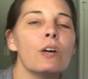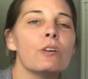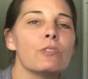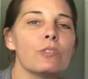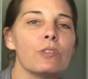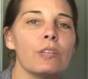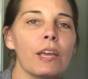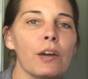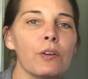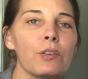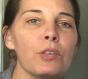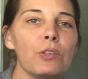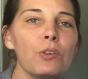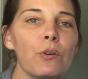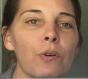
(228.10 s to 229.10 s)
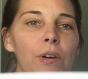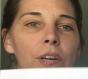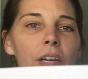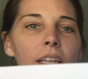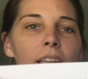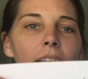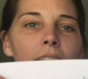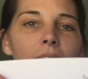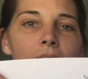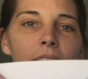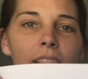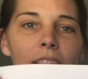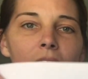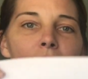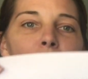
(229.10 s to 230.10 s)
So now you're going to
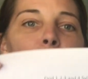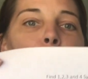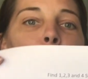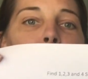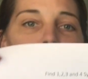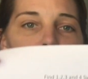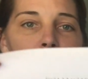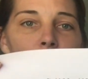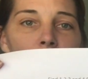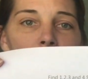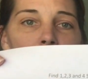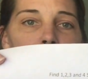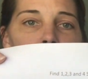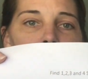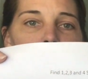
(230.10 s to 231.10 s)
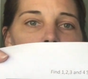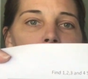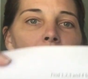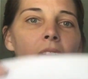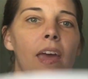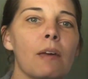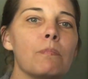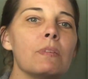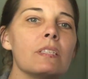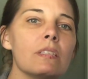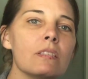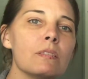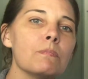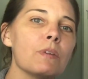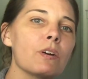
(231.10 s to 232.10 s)
need this worksheet, and
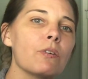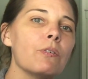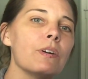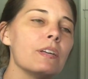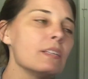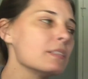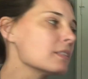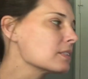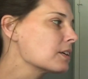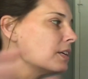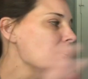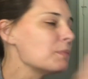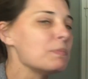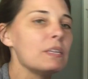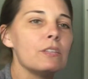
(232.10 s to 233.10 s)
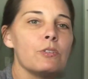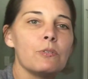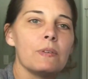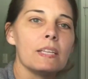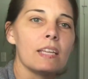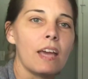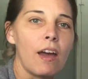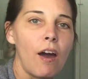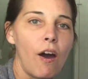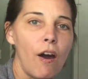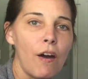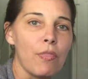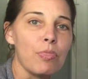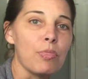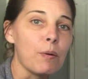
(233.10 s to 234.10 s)
Mrs. McCoy is going to be doing it
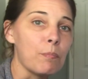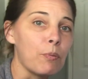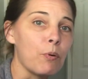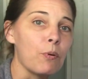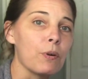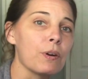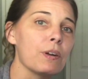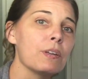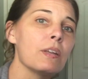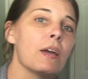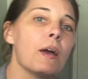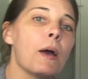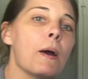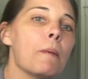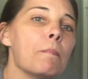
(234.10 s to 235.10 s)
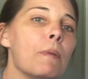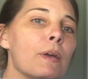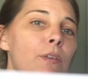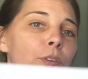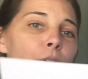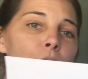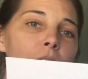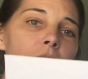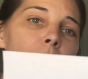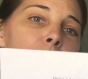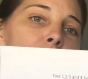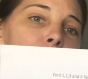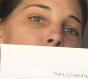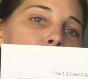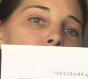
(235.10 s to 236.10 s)
on the board, but you're going to
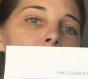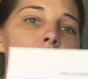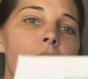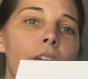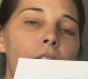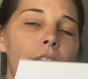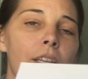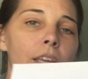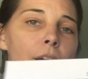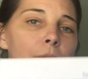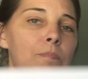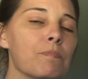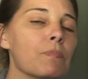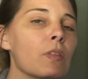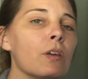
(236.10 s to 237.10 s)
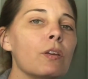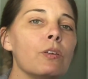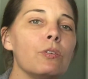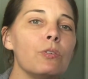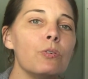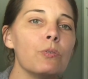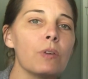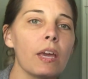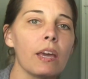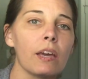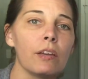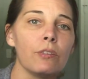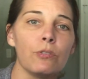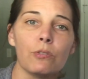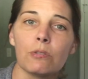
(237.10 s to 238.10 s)
be doing it on here. You
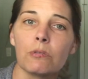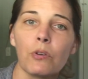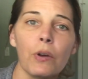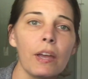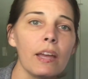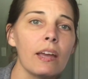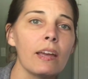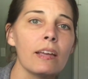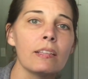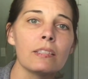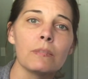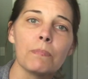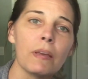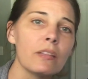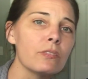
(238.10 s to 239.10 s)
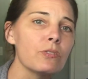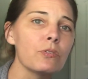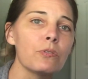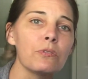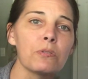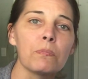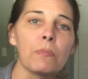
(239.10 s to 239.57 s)
can use crayons, pencils,